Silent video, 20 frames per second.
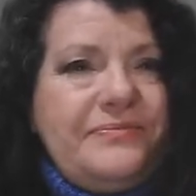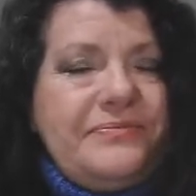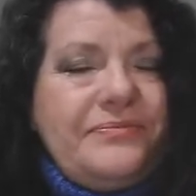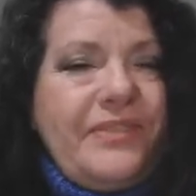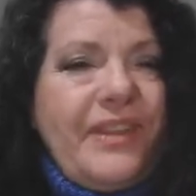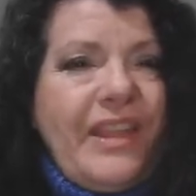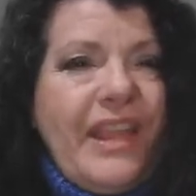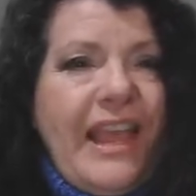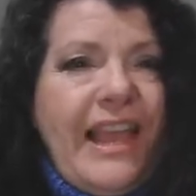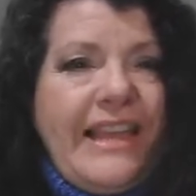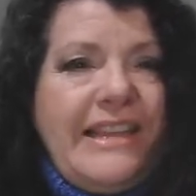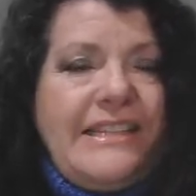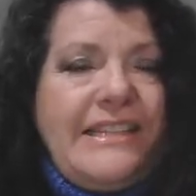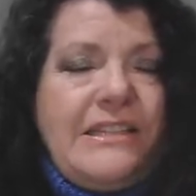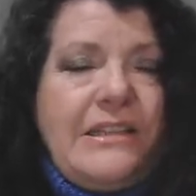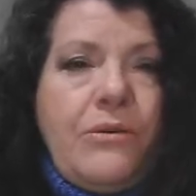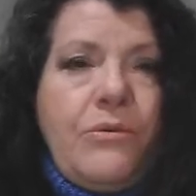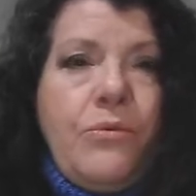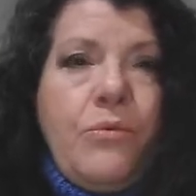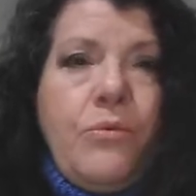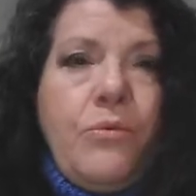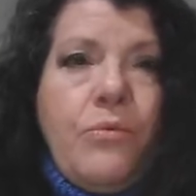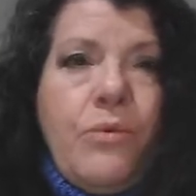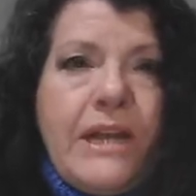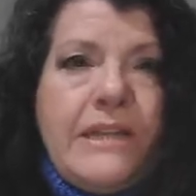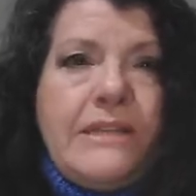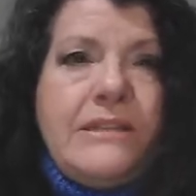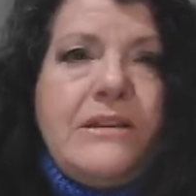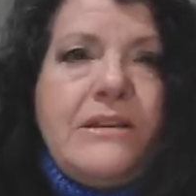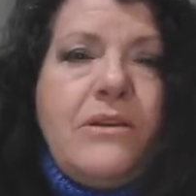Okay, so
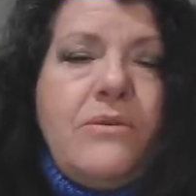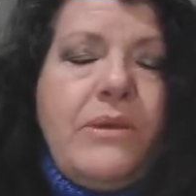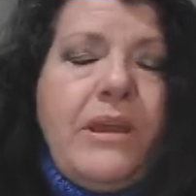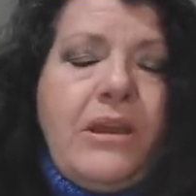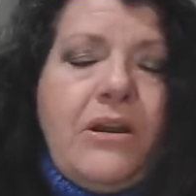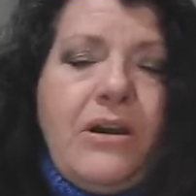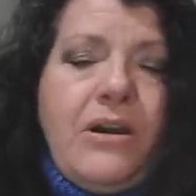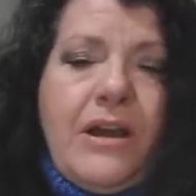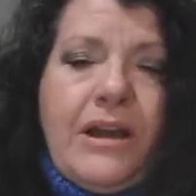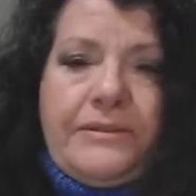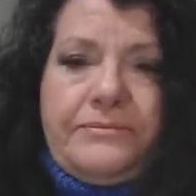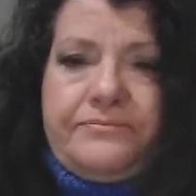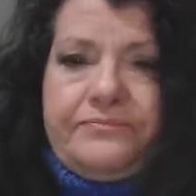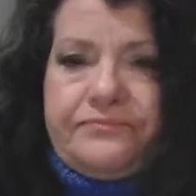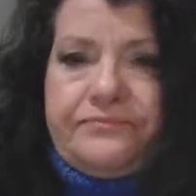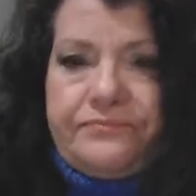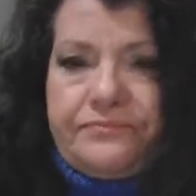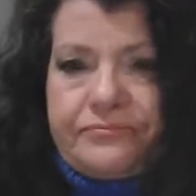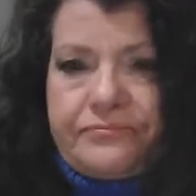what's going on?